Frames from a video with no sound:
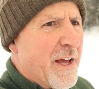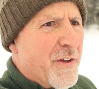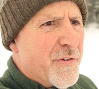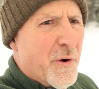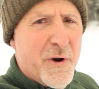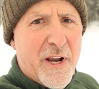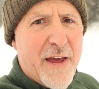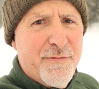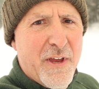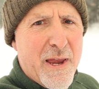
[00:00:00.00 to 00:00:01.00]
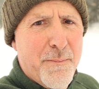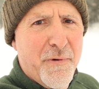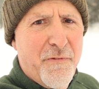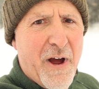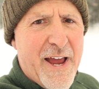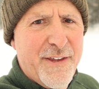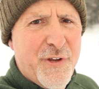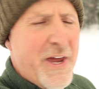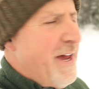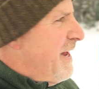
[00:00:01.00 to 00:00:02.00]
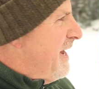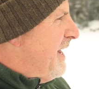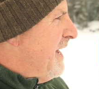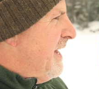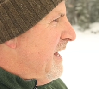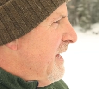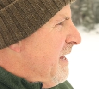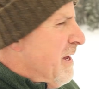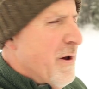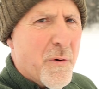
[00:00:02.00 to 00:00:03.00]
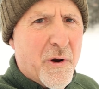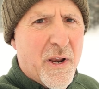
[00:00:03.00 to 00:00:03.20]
So we're gonna have to improvise. We're